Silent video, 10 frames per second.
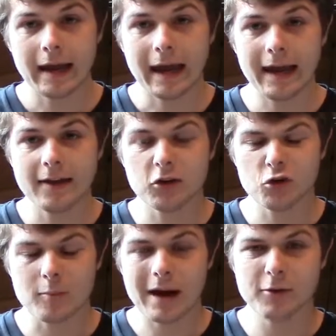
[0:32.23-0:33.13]
And the
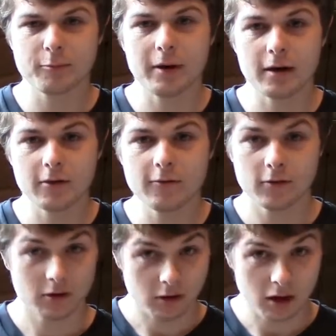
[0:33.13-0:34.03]
group I was part of,
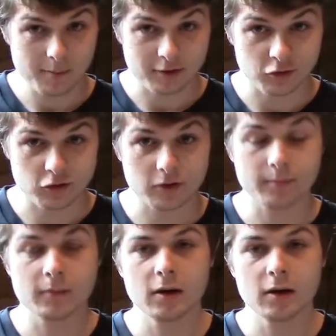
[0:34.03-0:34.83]
Harbinger,